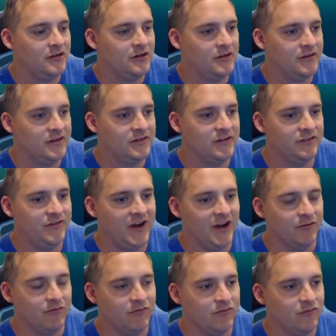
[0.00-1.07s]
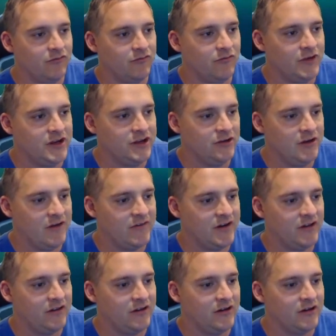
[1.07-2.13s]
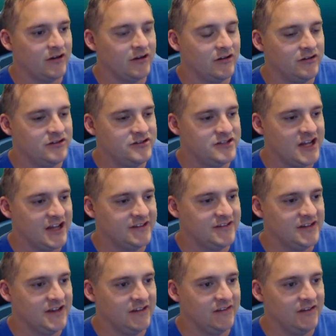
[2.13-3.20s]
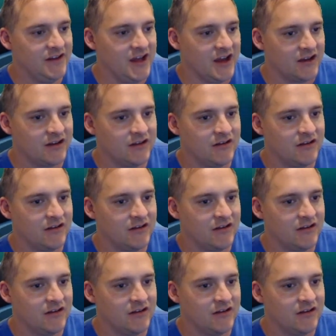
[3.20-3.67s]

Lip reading: This is fine. We do have another Chansey in the deck.